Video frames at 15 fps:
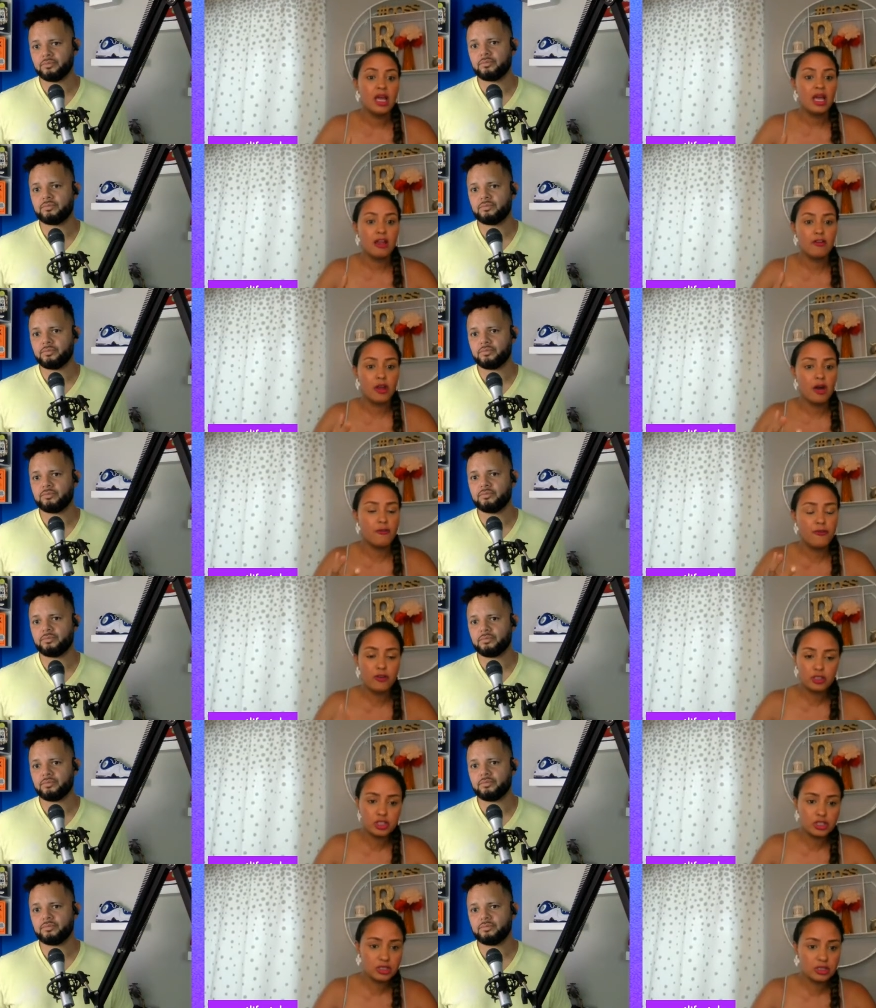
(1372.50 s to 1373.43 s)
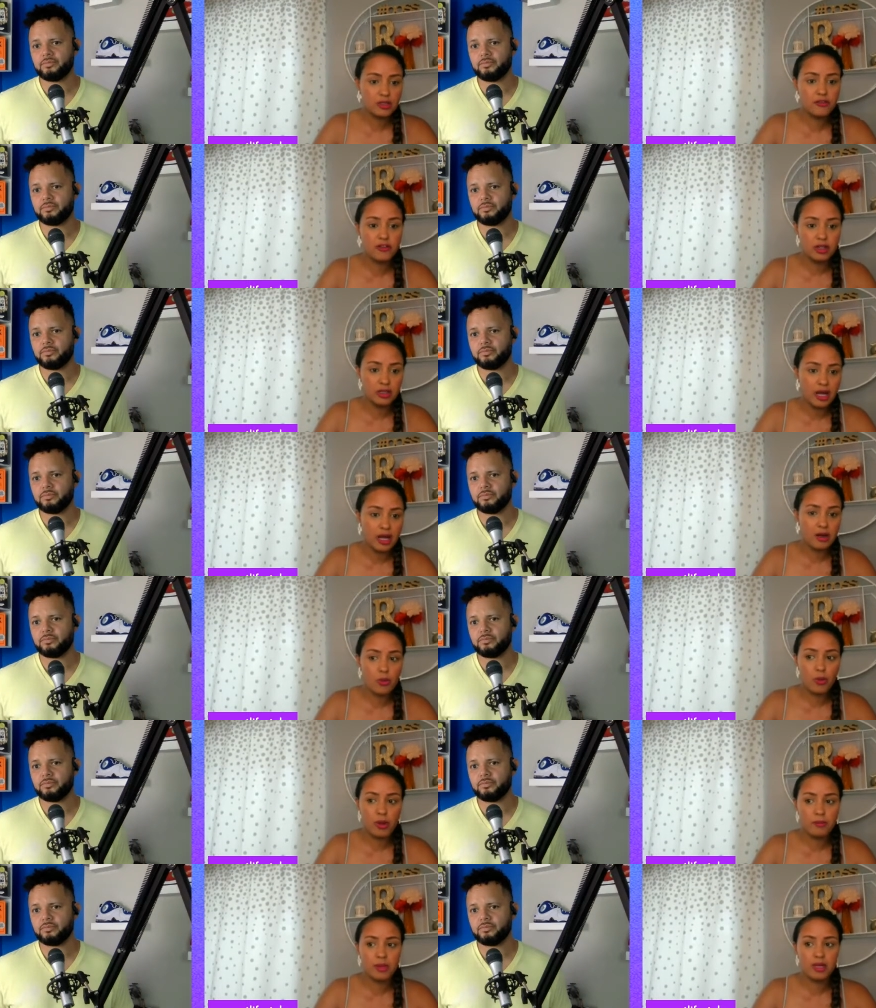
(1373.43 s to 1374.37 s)
Speaker 1: And unfortunately, for a lot of
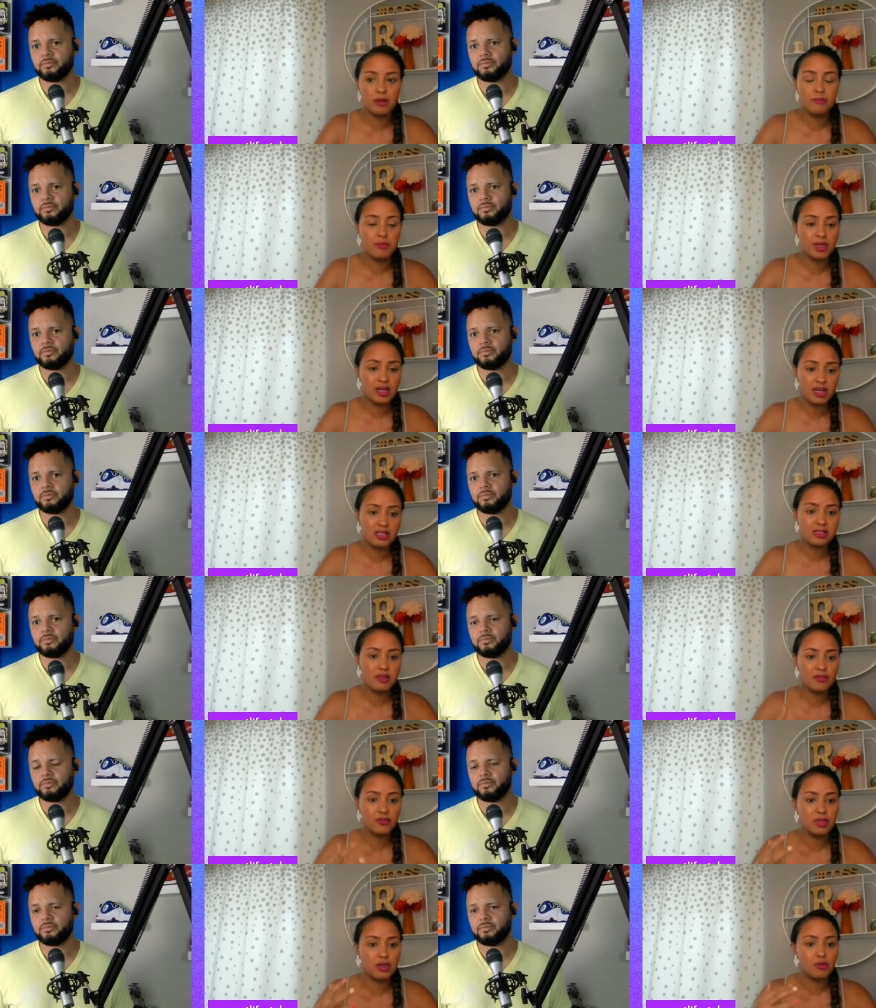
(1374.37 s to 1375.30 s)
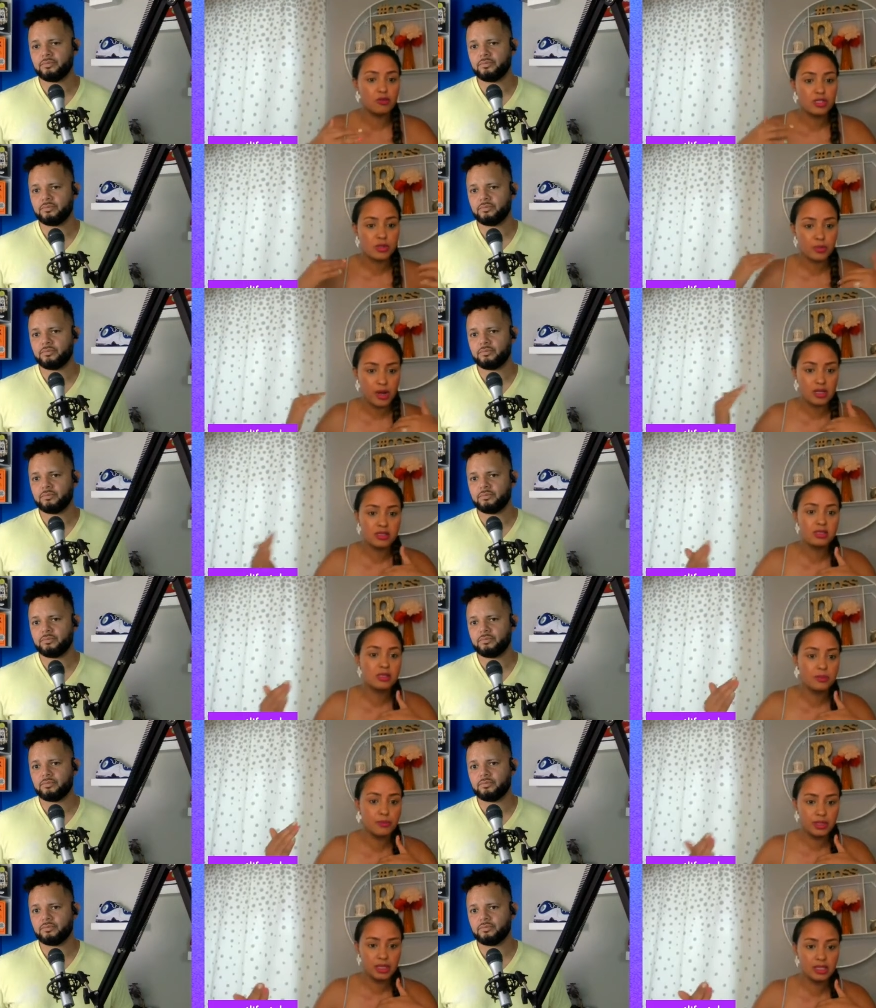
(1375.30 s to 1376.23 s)
women, because of the
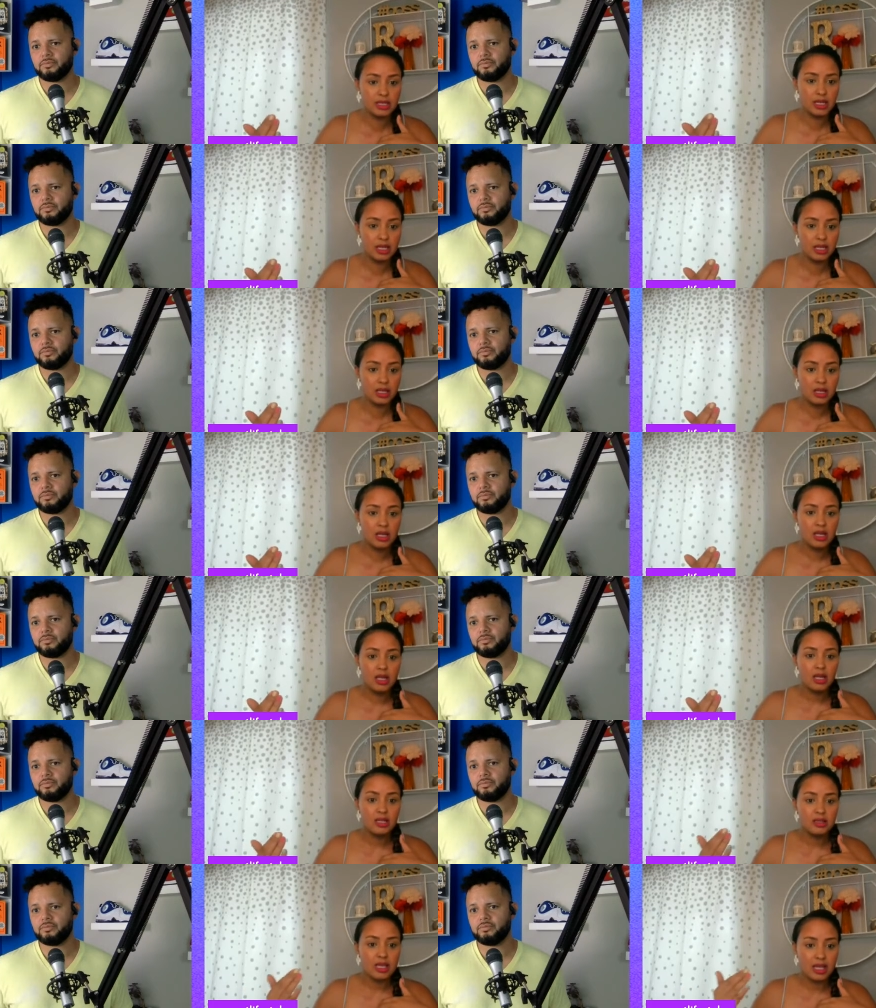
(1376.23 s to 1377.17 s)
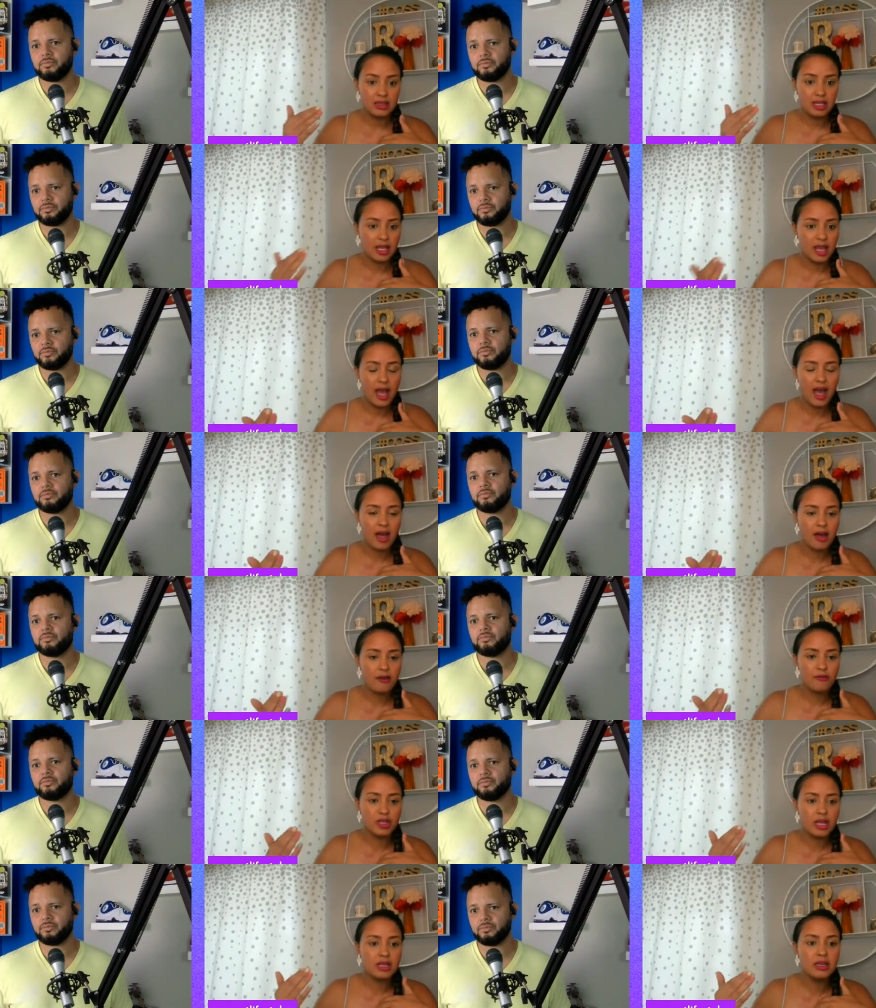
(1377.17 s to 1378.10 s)
responsibility that they have,
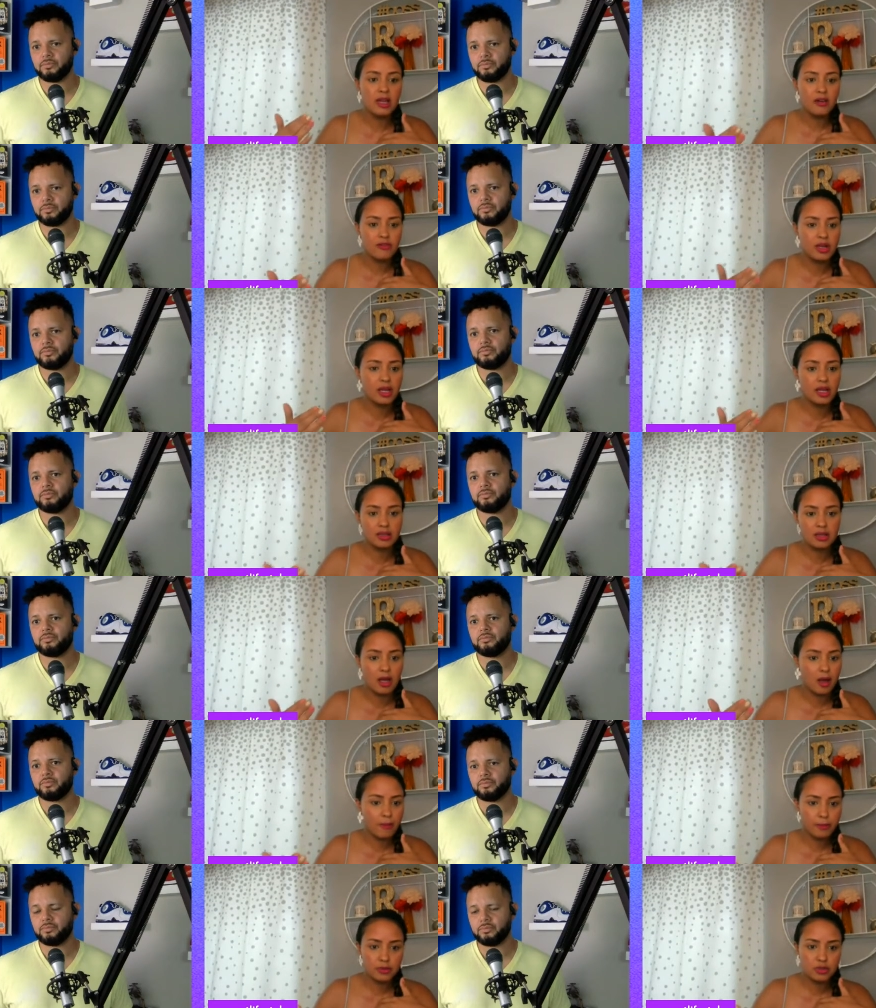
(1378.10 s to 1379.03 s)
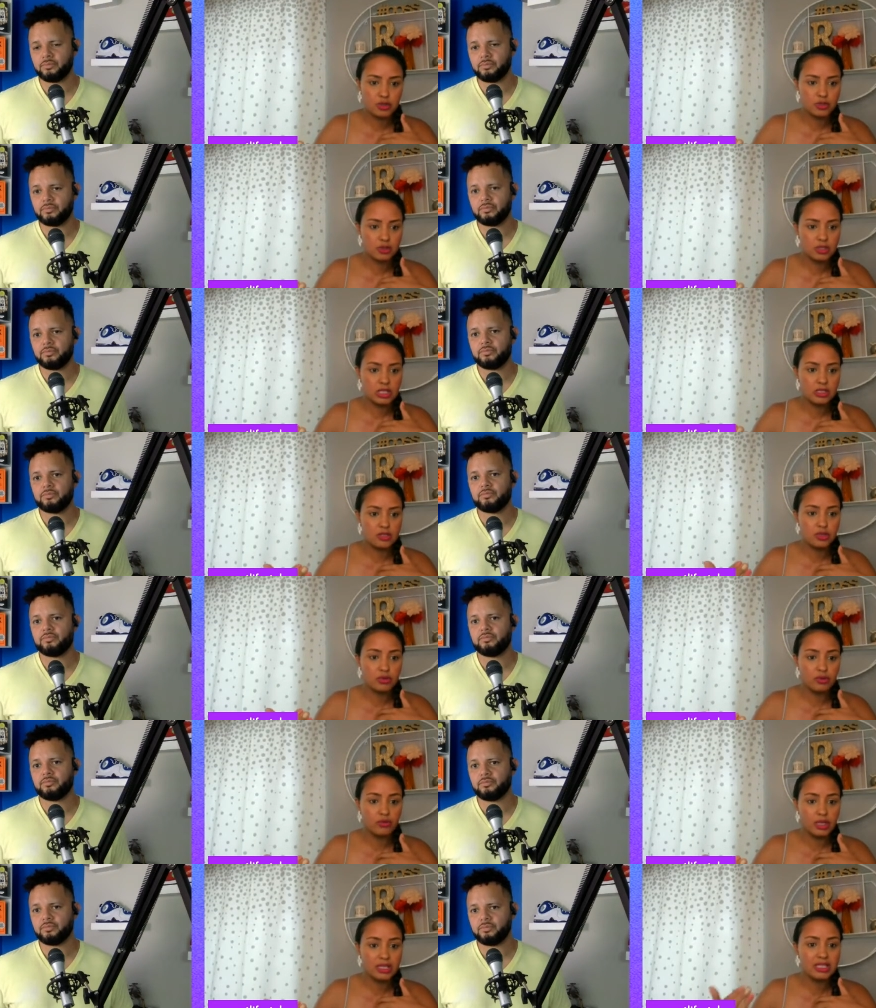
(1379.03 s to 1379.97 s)
they never get the opportunity to
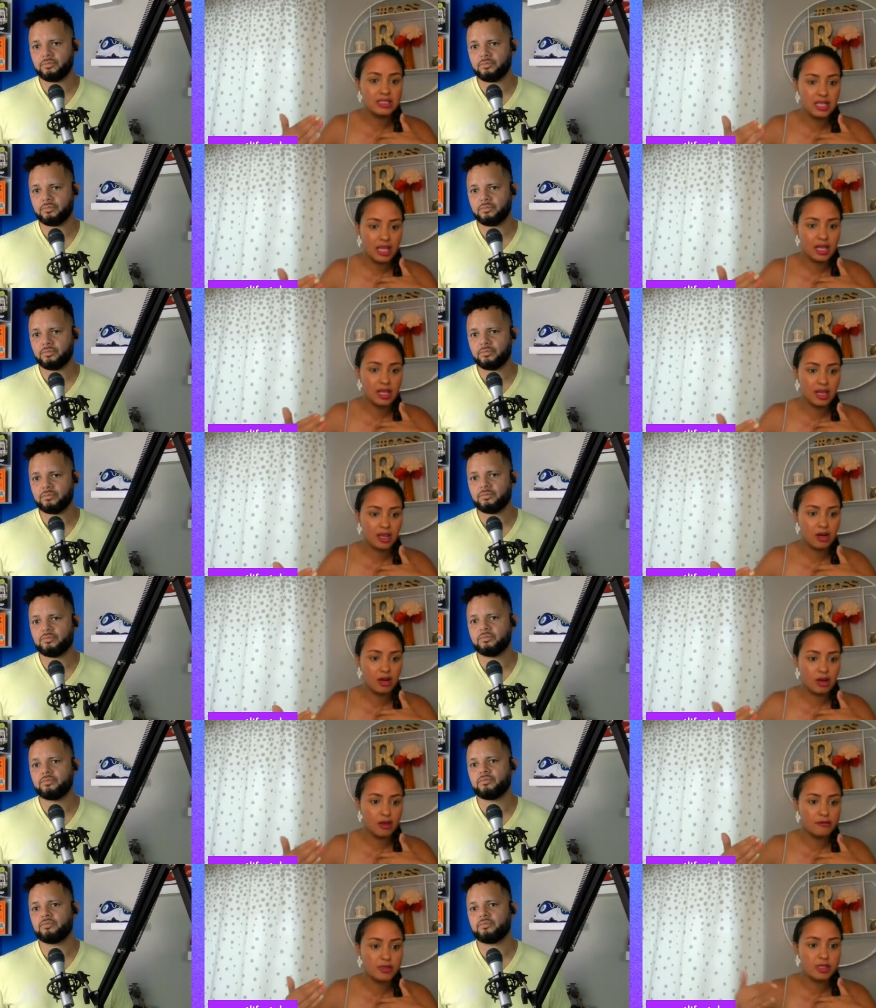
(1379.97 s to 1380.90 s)
really take care of